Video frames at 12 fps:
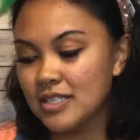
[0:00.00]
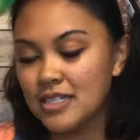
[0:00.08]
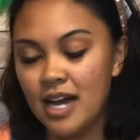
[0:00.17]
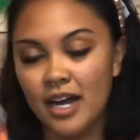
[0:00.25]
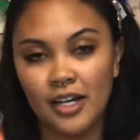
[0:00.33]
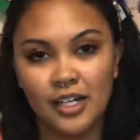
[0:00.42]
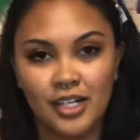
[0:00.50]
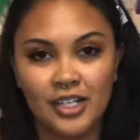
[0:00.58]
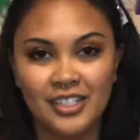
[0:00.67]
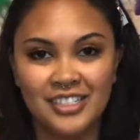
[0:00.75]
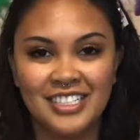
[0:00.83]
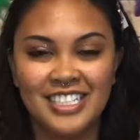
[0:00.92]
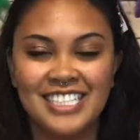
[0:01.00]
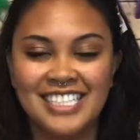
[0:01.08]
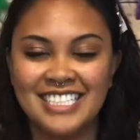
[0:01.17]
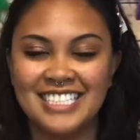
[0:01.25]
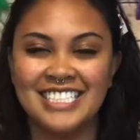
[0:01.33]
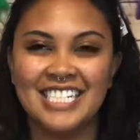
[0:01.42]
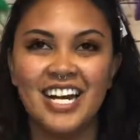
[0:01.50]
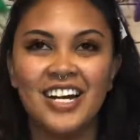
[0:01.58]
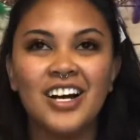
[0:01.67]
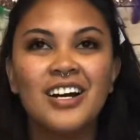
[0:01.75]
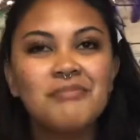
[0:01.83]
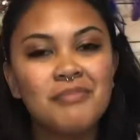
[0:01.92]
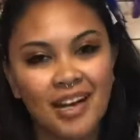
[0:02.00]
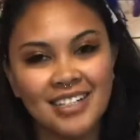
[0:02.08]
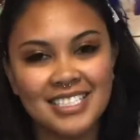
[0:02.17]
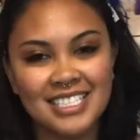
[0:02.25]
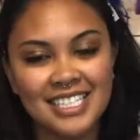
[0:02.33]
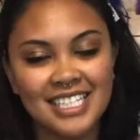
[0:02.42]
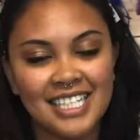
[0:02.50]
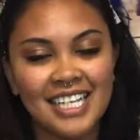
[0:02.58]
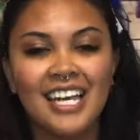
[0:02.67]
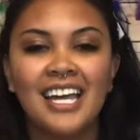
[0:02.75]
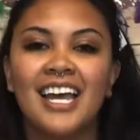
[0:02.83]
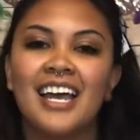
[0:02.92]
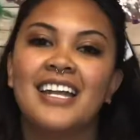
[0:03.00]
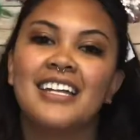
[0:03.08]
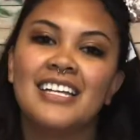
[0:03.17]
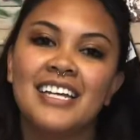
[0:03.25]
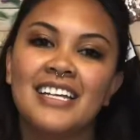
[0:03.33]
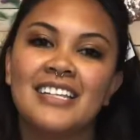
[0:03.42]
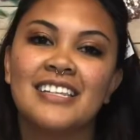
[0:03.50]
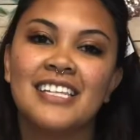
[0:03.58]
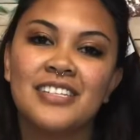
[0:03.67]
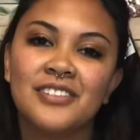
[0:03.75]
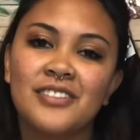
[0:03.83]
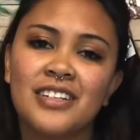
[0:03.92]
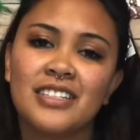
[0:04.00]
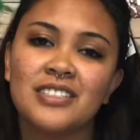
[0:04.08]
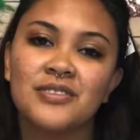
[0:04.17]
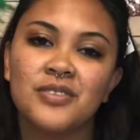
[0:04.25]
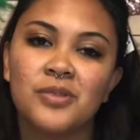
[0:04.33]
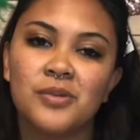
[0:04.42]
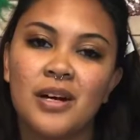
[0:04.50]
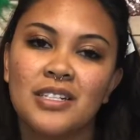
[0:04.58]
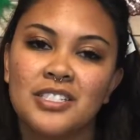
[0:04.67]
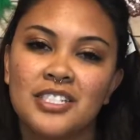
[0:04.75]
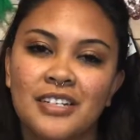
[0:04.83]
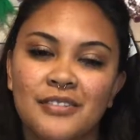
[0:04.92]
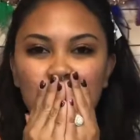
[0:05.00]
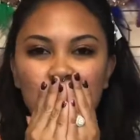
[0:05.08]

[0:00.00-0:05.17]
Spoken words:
entire this entire unboxing. And again, thank you guys for watching.